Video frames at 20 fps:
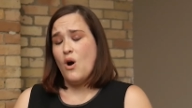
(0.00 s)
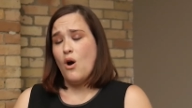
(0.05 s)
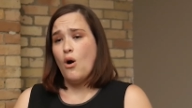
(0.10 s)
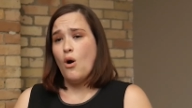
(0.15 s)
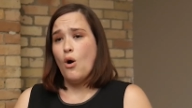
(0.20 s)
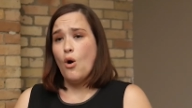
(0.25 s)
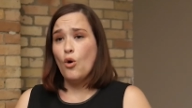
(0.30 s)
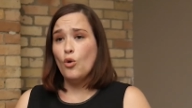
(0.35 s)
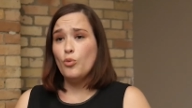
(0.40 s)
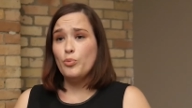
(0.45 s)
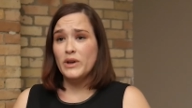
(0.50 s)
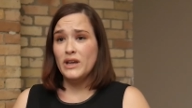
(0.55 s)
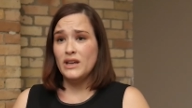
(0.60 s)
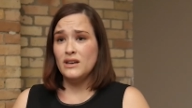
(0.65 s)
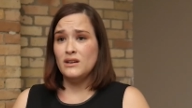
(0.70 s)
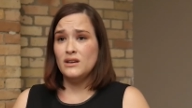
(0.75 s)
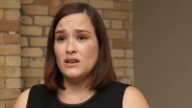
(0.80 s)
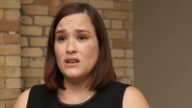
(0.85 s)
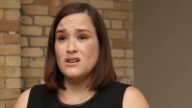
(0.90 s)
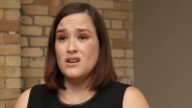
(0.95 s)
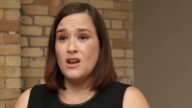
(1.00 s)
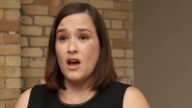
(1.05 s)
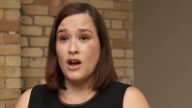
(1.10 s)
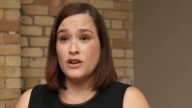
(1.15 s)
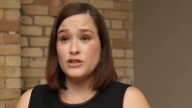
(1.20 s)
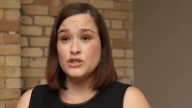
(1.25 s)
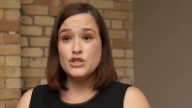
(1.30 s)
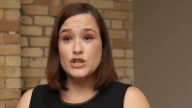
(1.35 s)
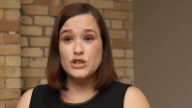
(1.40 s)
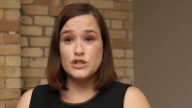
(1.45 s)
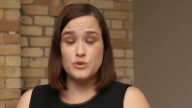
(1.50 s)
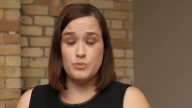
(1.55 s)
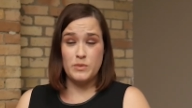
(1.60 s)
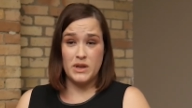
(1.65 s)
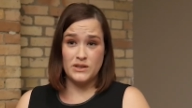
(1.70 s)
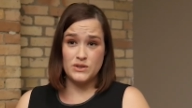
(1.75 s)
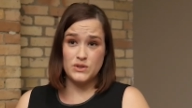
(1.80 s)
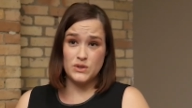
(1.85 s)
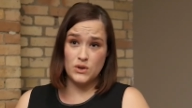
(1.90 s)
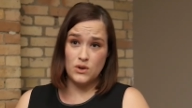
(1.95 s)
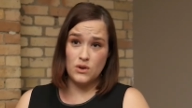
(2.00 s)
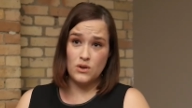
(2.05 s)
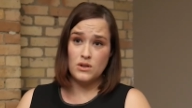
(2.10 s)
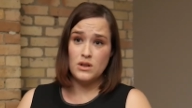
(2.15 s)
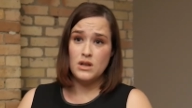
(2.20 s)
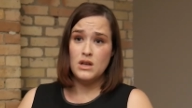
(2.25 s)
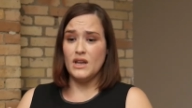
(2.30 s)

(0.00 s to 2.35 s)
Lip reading: open, non-judgmental